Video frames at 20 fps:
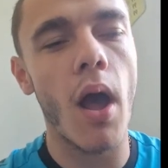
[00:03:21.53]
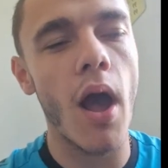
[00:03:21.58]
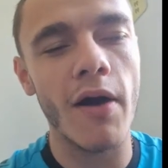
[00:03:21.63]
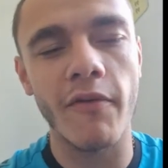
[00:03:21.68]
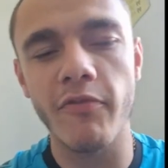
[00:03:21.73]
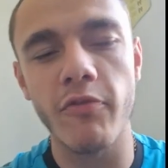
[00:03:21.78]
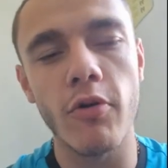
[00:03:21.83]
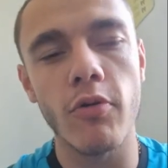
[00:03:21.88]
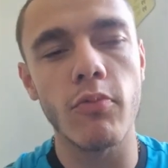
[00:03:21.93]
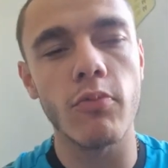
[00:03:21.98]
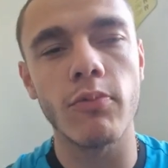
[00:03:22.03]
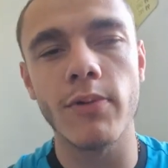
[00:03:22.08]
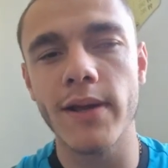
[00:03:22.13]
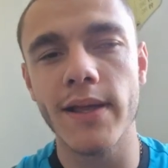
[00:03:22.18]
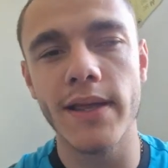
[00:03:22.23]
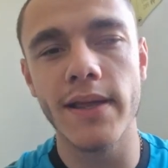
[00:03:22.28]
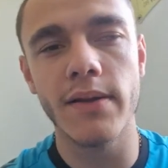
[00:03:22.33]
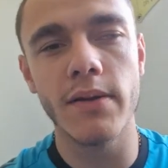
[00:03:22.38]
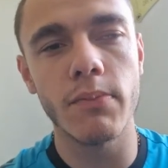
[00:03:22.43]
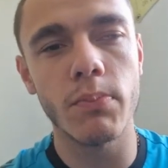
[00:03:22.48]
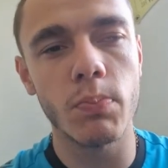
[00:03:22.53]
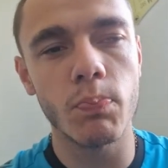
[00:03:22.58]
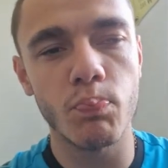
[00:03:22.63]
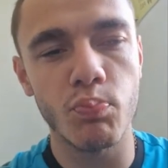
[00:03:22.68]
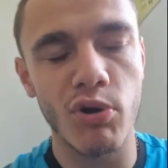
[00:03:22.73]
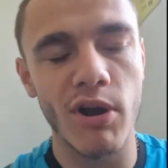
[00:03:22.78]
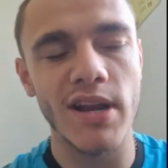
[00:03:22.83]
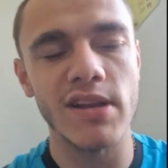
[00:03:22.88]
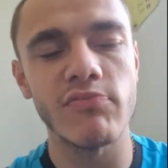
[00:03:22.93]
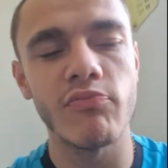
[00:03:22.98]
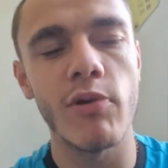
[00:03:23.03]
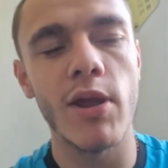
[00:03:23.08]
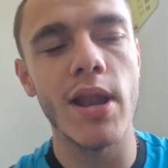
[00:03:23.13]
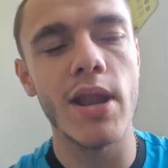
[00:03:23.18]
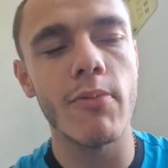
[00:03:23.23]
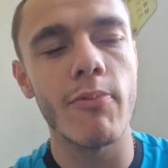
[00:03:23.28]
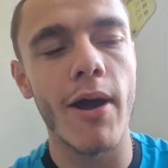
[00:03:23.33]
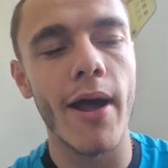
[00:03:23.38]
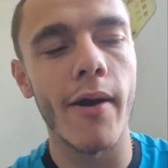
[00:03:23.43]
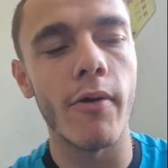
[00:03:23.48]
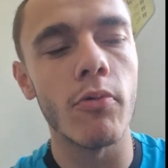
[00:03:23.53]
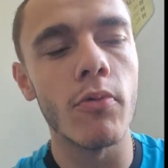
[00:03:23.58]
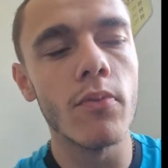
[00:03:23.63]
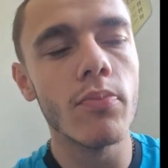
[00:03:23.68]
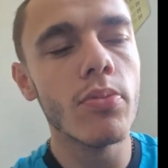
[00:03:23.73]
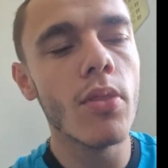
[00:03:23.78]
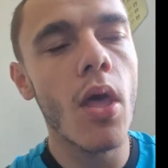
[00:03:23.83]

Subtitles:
I thought we pressed really well.